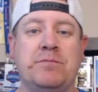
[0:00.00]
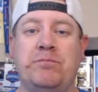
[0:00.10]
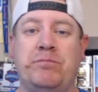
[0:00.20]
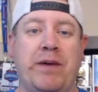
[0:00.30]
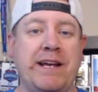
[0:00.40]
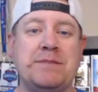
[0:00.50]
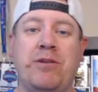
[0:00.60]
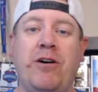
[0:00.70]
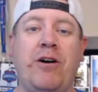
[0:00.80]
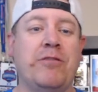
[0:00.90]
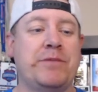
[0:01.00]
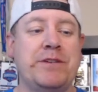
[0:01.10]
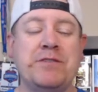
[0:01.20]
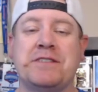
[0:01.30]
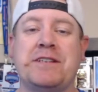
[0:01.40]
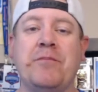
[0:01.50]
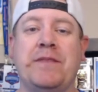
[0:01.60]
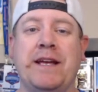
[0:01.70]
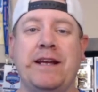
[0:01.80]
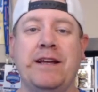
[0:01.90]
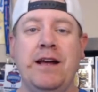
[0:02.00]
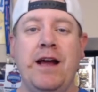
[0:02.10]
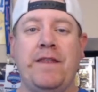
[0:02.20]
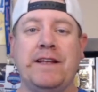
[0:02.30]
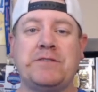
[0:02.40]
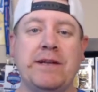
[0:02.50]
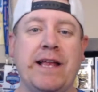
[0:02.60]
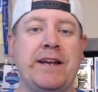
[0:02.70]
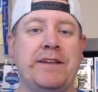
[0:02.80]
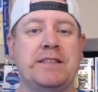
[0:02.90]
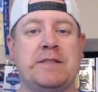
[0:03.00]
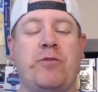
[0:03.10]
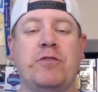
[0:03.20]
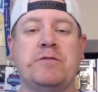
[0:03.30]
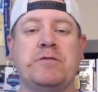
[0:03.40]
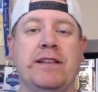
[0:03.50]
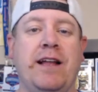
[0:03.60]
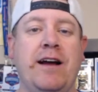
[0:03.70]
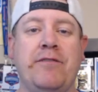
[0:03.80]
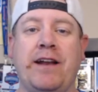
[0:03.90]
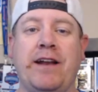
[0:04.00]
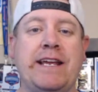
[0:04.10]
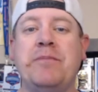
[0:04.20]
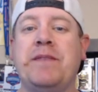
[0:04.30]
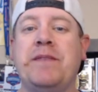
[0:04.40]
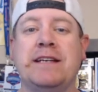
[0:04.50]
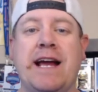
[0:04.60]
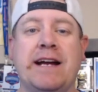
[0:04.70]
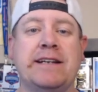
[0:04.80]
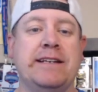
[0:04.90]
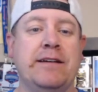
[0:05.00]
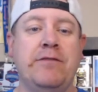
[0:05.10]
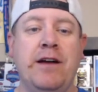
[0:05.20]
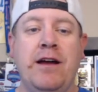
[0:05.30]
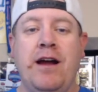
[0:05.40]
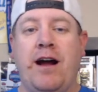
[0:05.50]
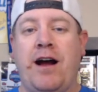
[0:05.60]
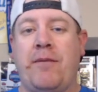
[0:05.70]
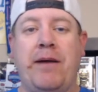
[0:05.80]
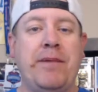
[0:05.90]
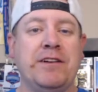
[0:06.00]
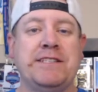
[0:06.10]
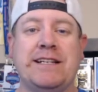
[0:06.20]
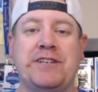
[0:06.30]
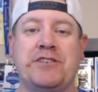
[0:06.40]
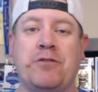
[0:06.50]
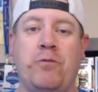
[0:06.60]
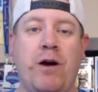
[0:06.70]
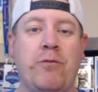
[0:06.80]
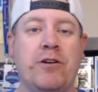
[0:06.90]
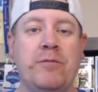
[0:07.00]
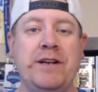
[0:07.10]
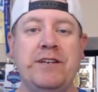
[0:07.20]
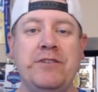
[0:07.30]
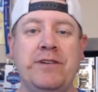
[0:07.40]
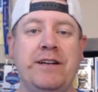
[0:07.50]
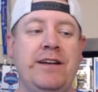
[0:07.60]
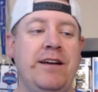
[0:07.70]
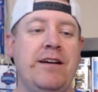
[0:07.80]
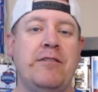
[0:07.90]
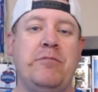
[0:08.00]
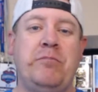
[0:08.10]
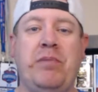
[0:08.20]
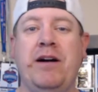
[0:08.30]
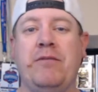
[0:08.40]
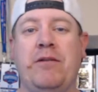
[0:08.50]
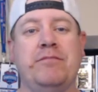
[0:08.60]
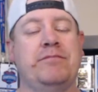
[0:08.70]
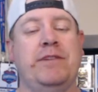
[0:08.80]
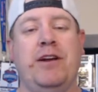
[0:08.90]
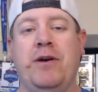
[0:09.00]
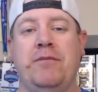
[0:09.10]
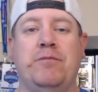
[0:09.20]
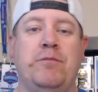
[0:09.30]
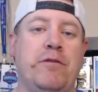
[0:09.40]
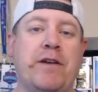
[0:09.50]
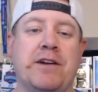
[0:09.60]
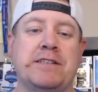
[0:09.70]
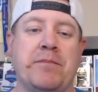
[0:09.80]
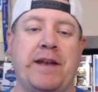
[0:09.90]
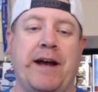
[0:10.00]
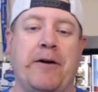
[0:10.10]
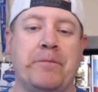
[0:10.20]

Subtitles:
baseball, do something that's related to the sports we love, and keep things active. I'm not exactly sure what we're going to be doing, but you know what? We'll figure something out.